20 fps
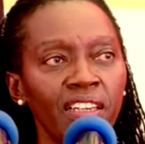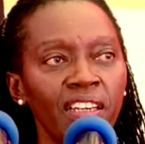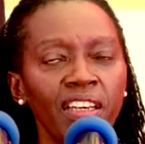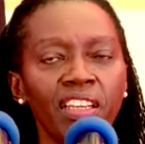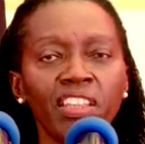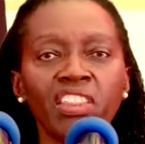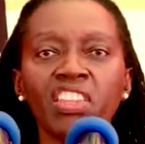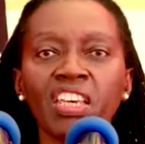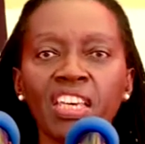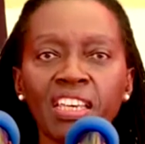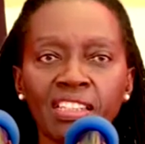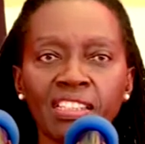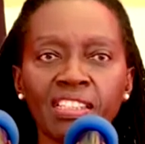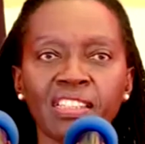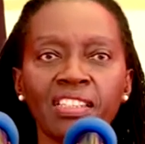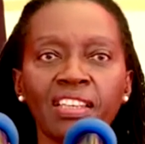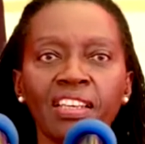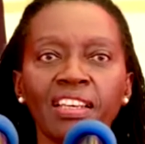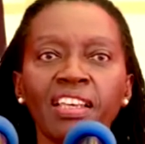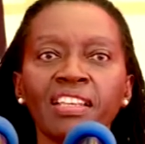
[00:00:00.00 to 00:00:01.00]
This
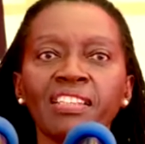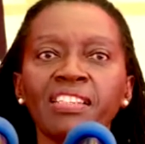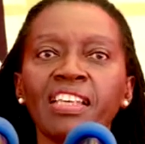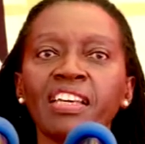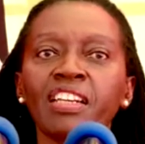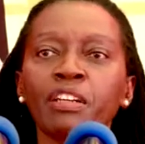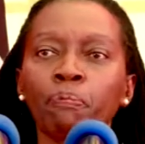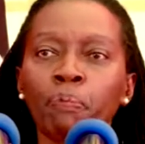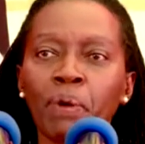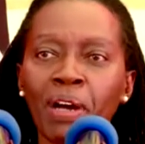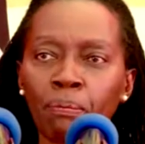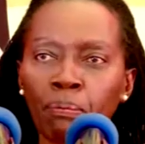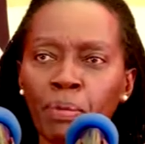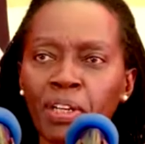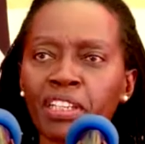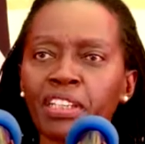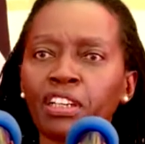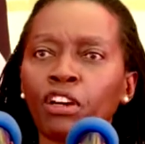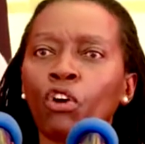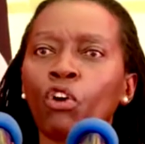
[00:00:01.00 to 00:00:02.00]
is the Republic
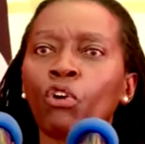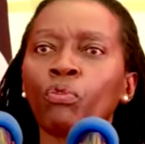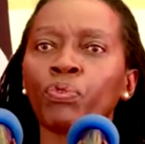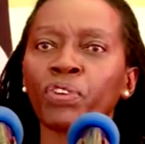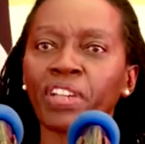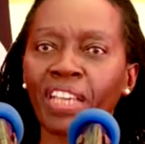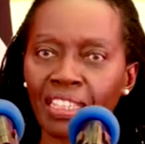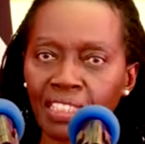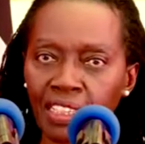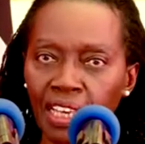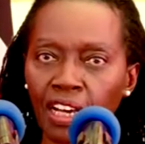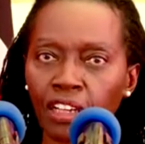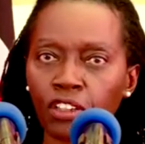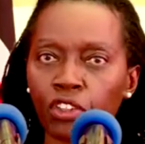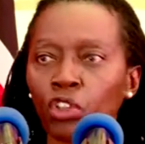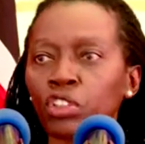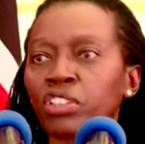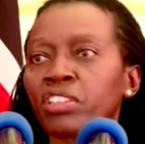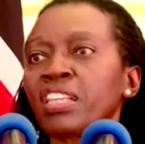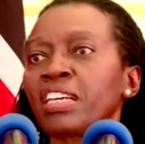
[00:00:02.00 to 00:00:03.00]
of Kenya,
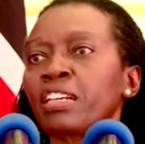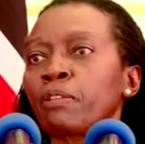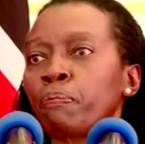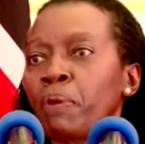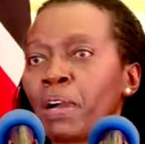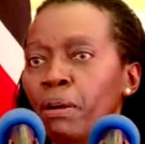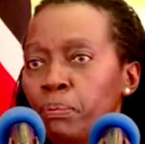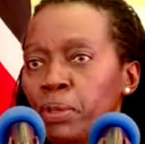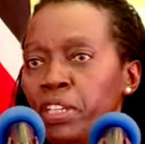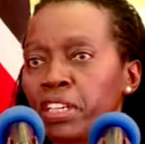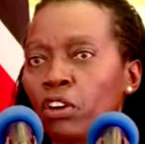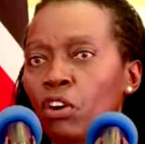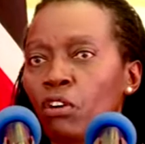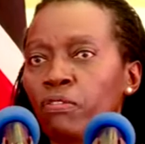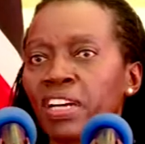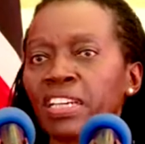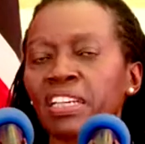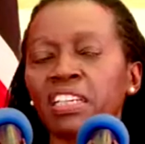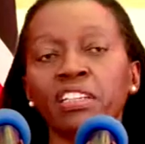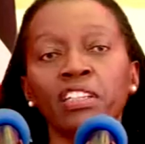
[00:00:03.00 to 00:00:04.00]
not the republic of
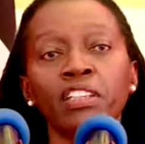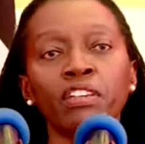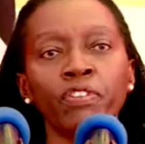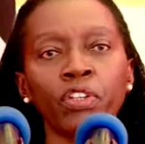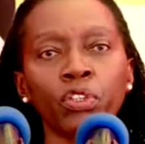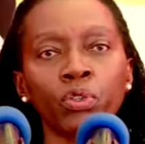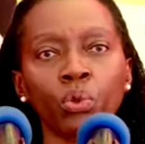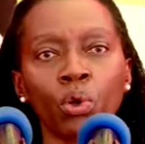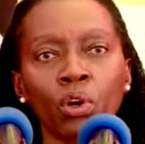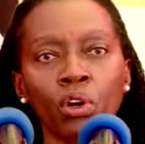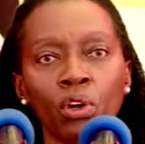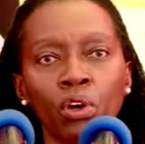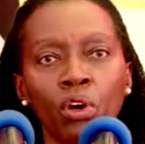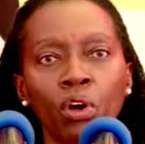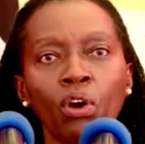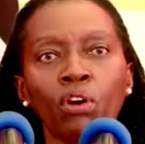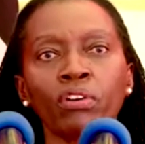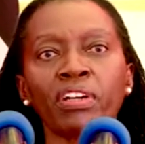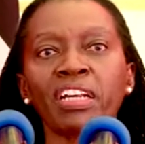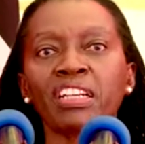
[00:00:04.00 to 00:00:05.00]
an individual
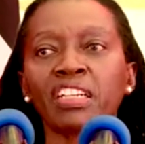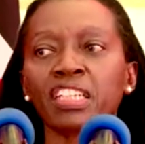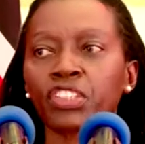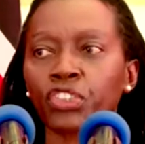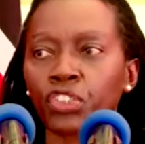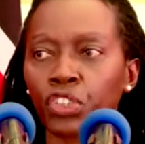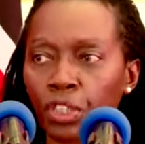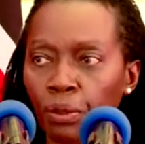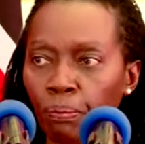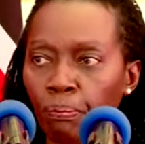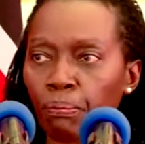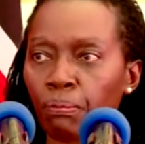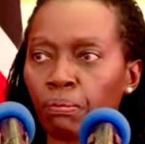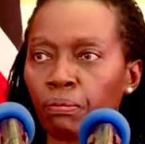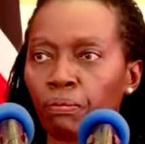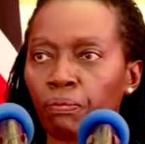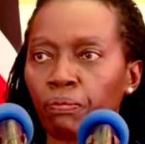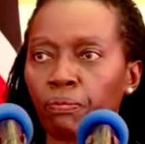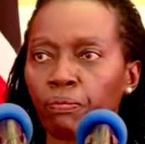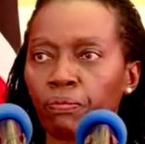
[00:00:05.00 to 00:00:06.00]
or a regime.
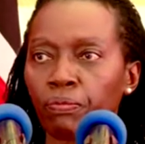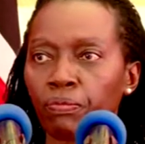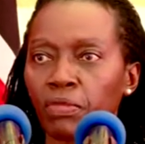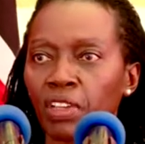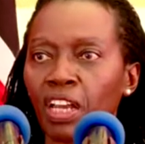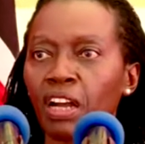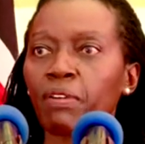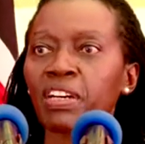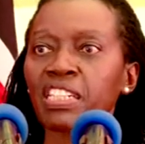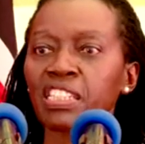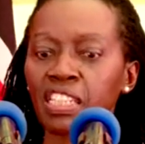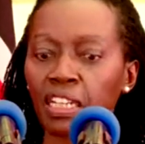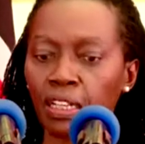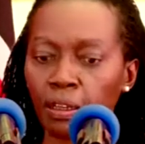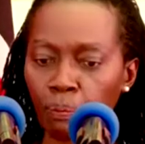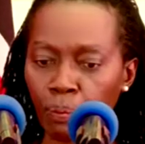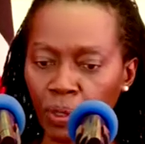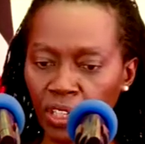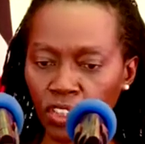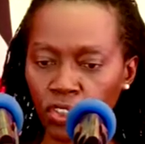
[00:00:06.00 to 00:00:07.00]
Our
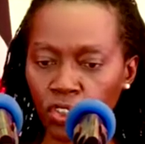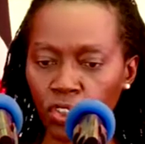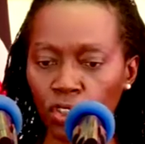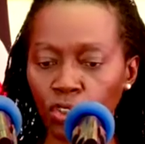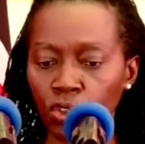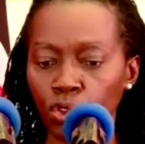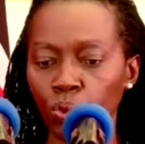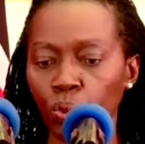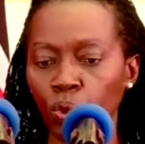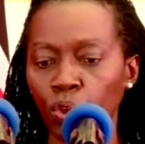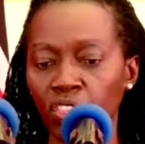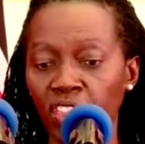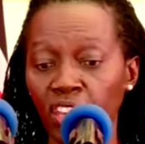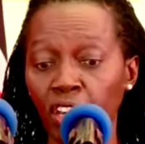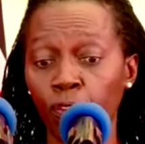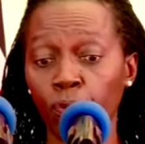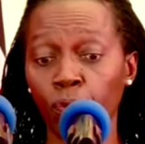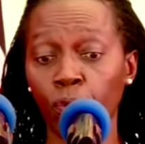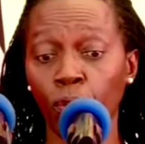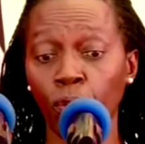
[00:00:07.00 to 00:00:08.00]
celebrations will
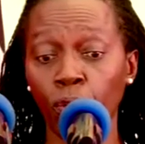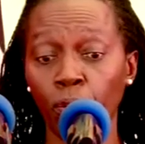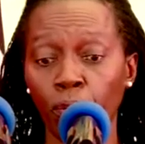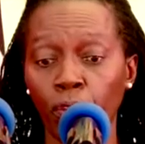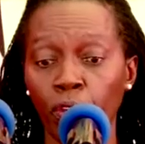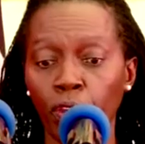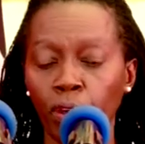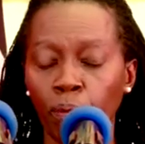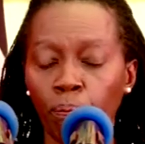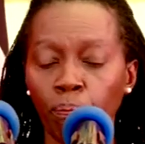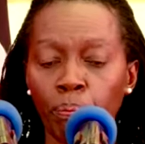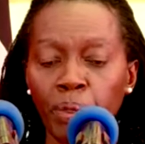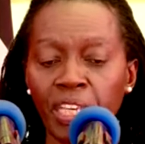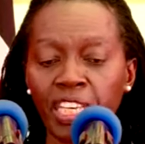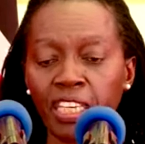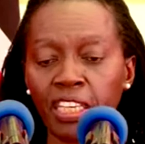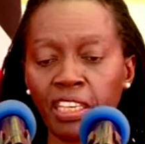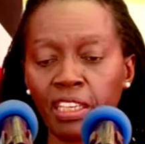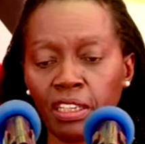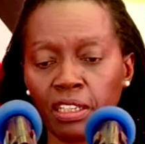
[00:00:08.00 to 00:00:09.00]
therefore
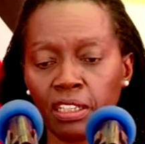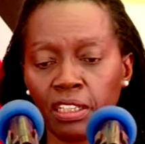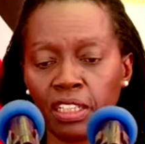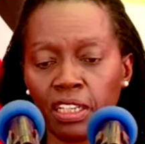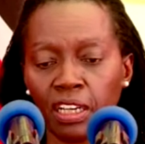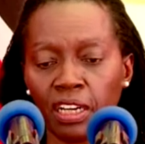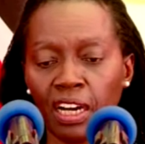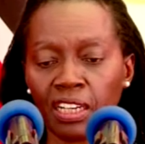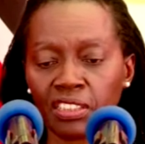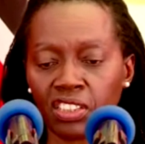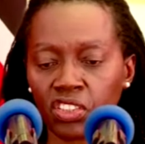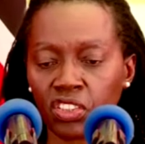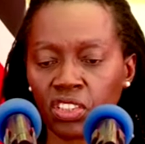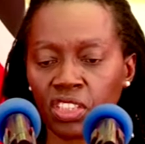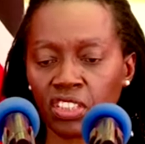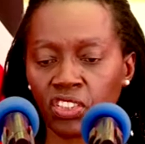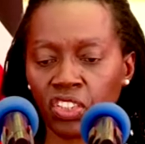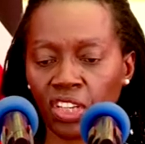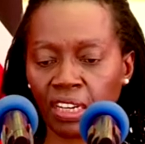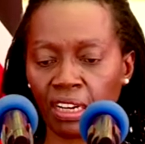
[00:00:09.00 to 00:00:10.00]
be at the
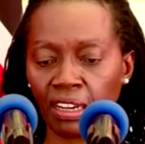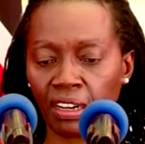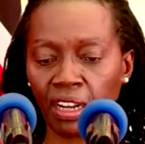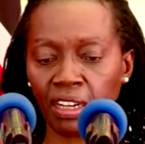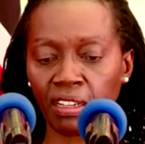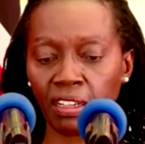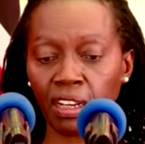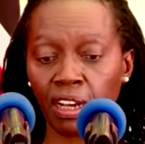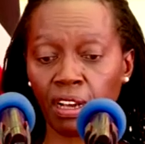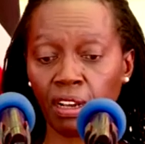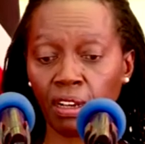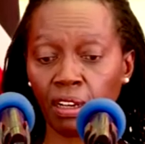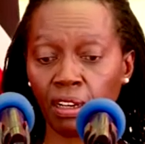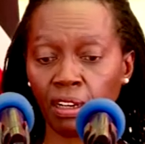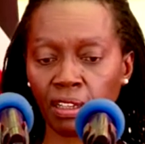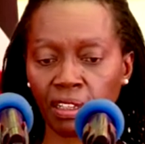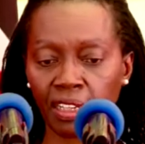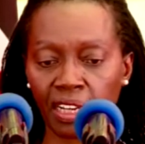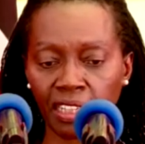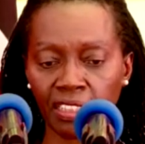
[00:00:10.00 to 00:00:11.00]
Jacaranda
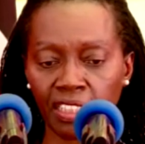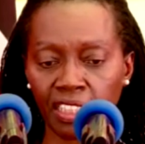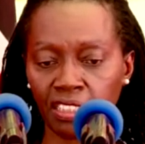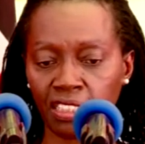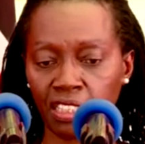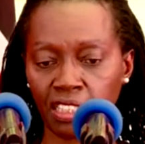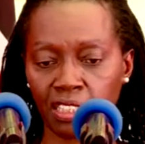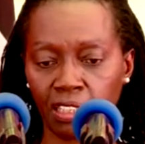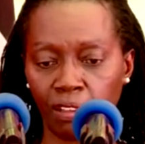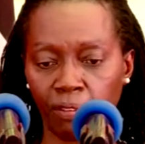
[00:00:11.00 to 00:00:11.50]
Gardens.